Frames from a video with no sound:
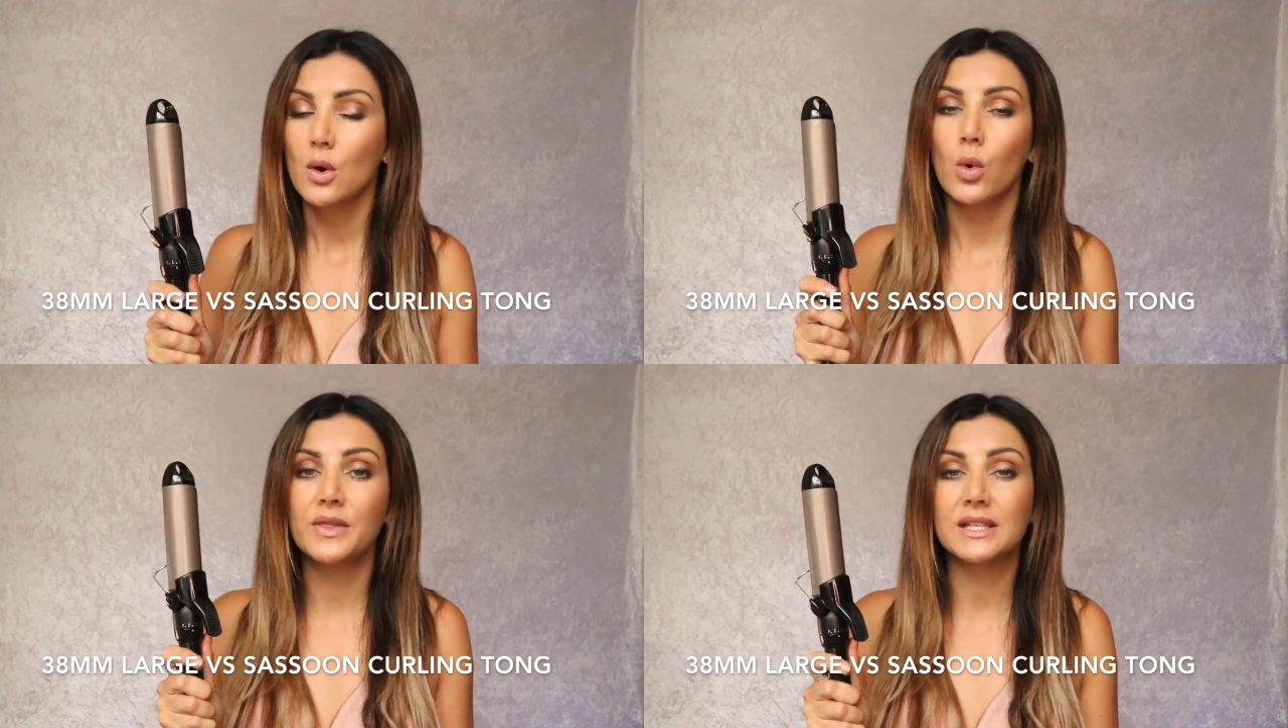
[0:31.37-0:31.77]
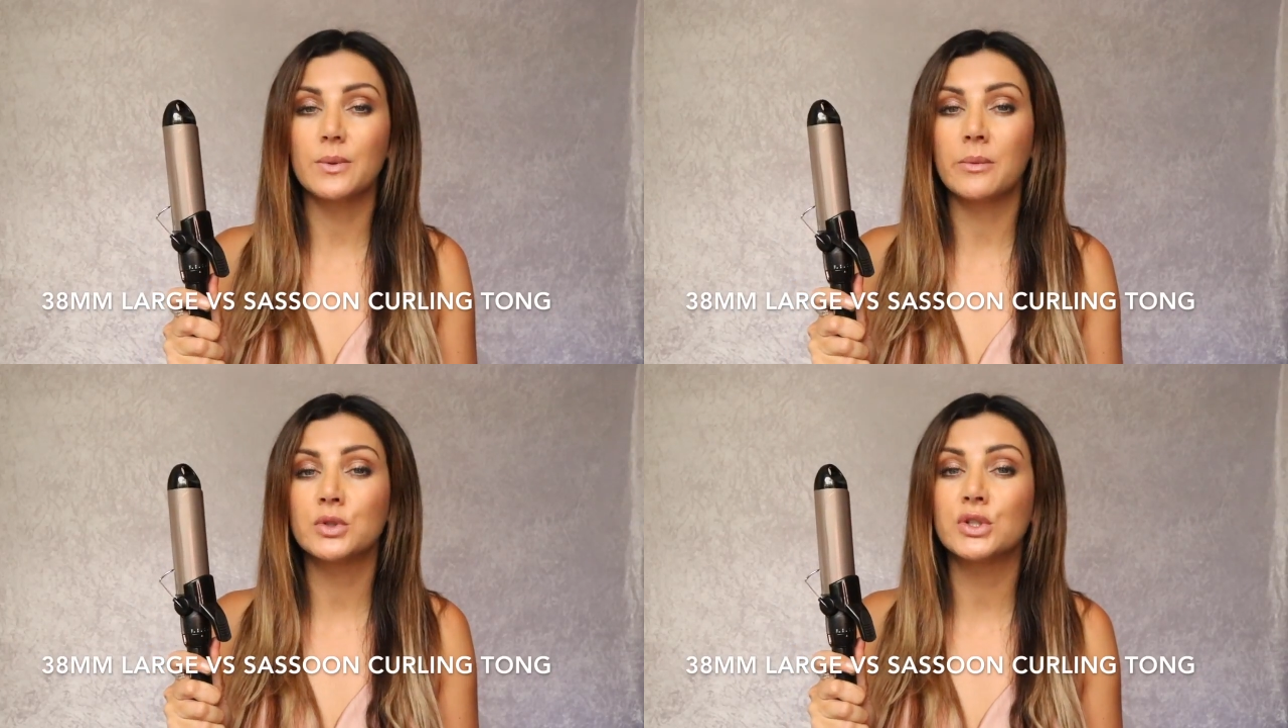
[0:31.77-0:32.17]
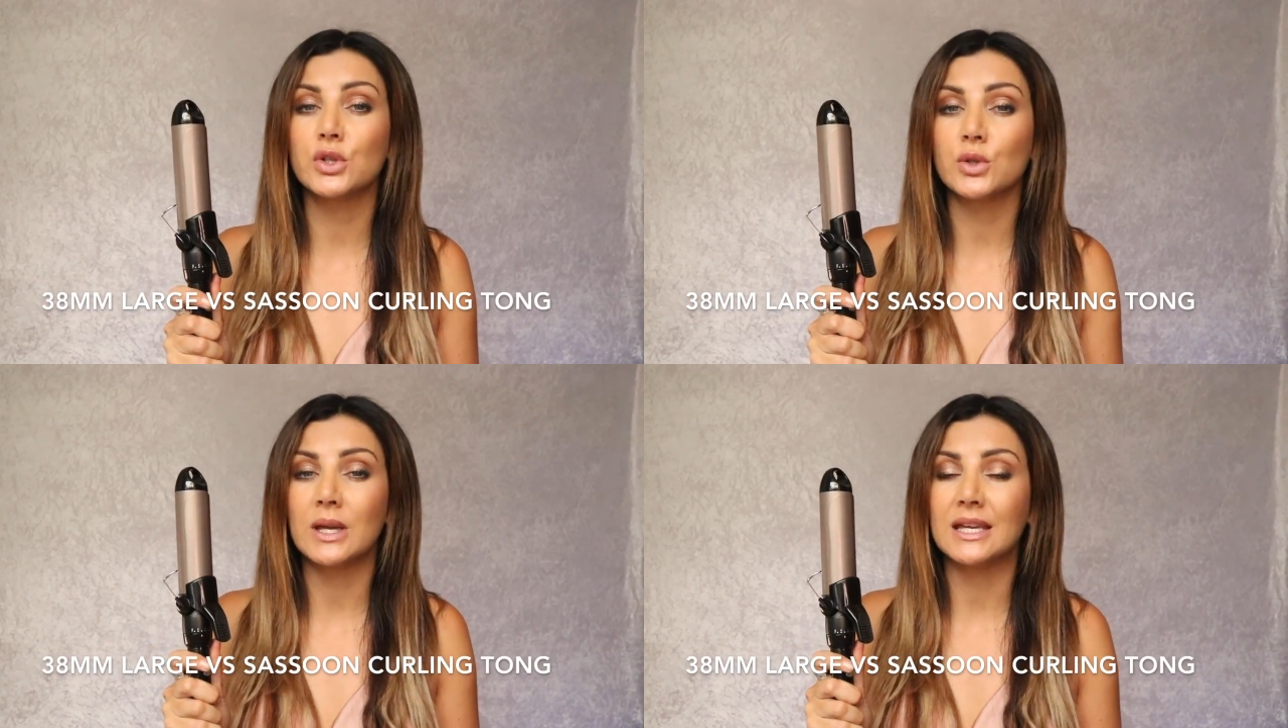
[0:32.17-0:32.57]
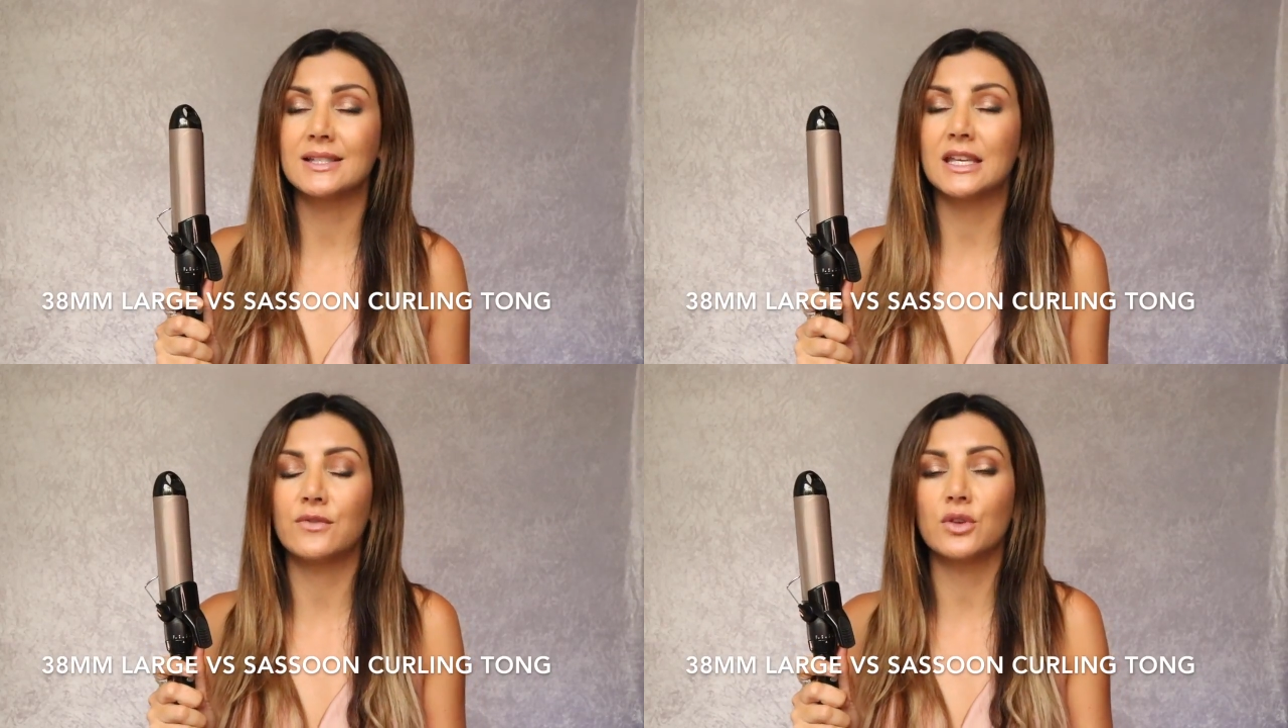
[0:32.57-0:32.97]
What this one will do
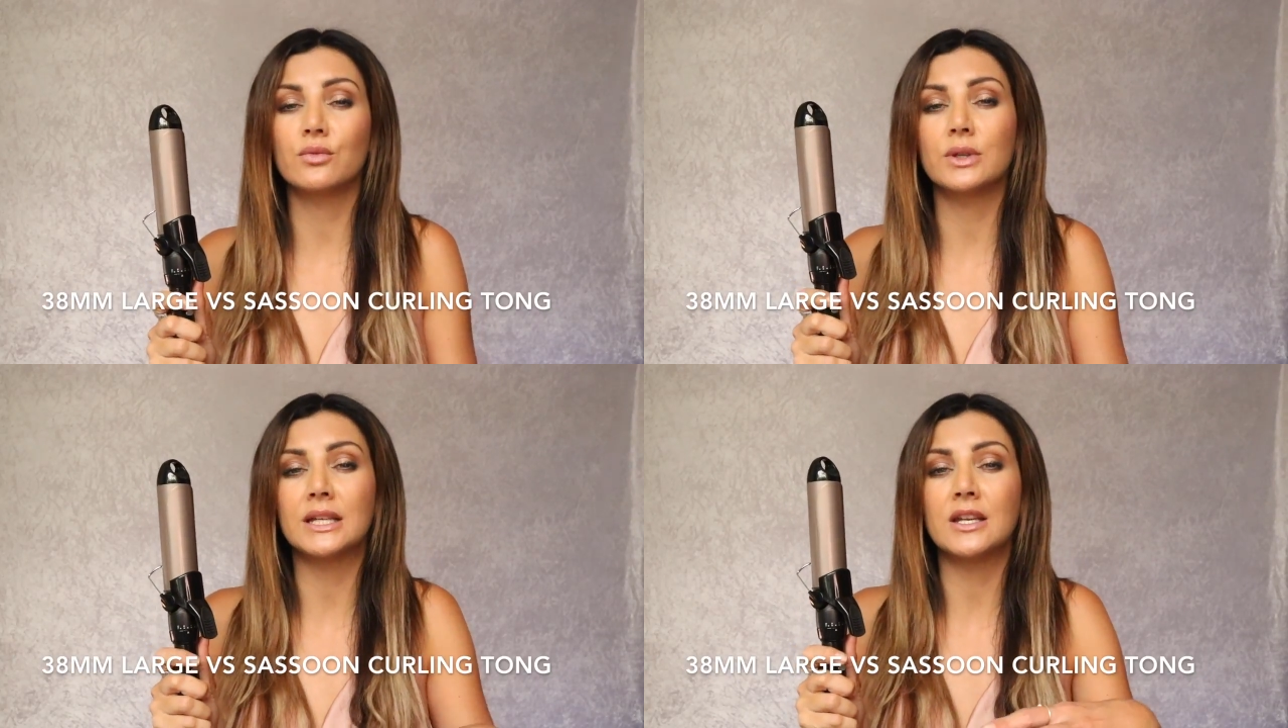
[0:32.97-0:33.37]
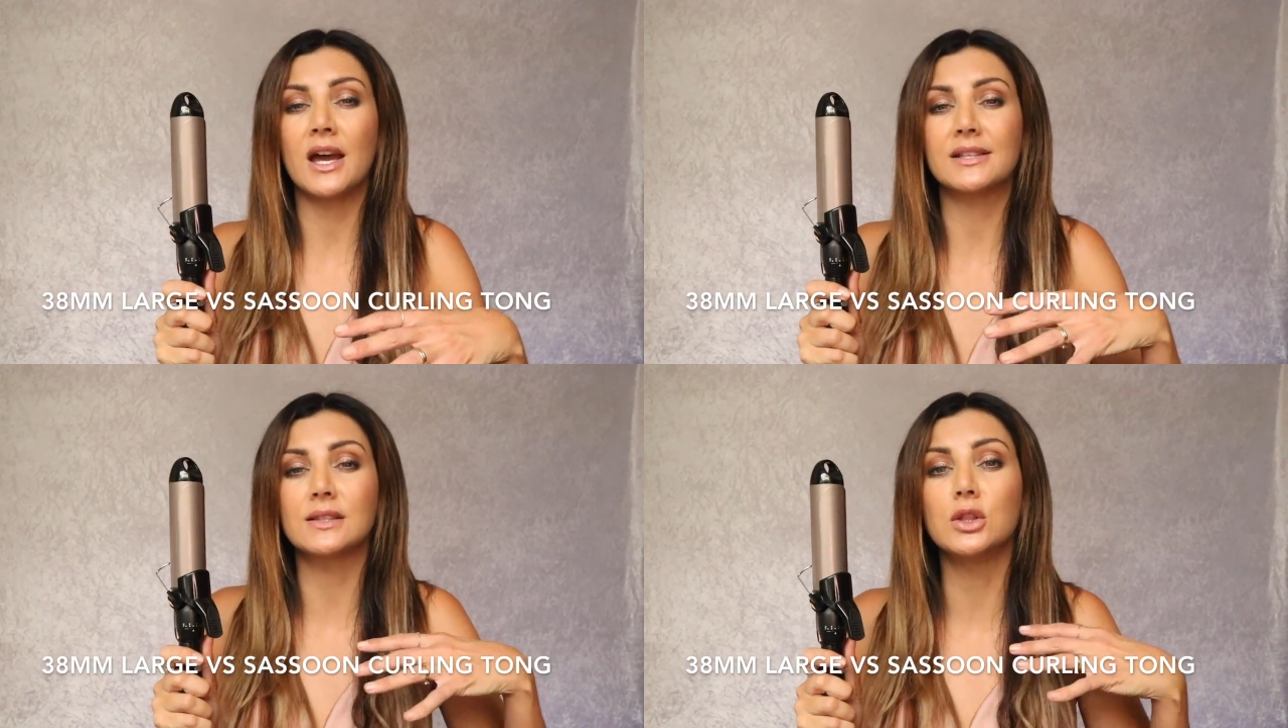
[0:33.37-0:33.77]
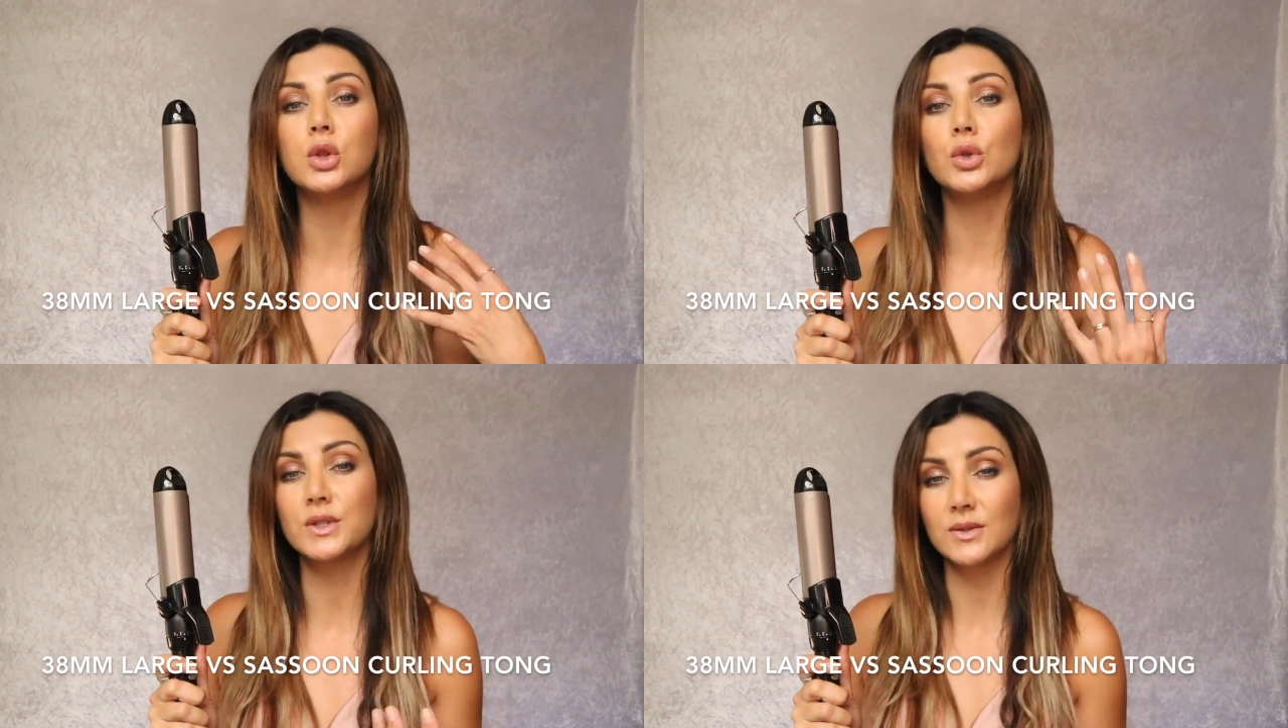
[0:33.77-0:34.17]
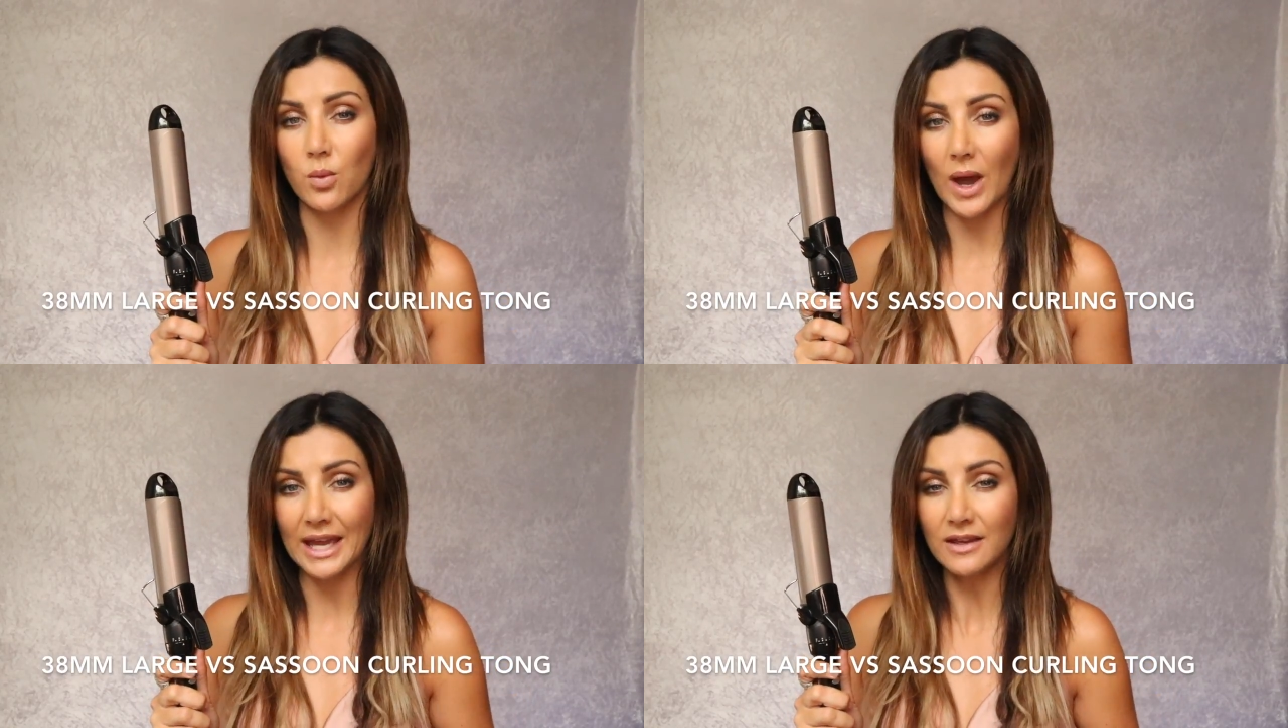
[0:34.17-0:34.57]
is give you really nice loose
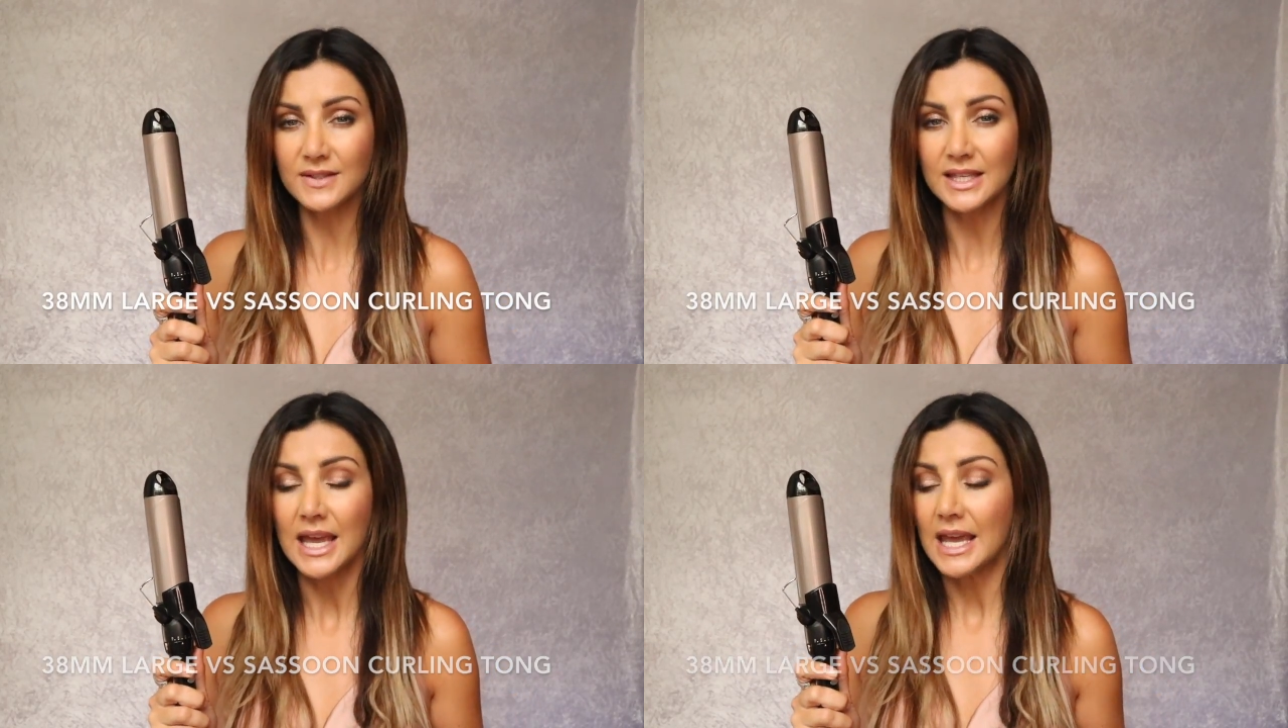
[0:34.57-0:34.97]
waves.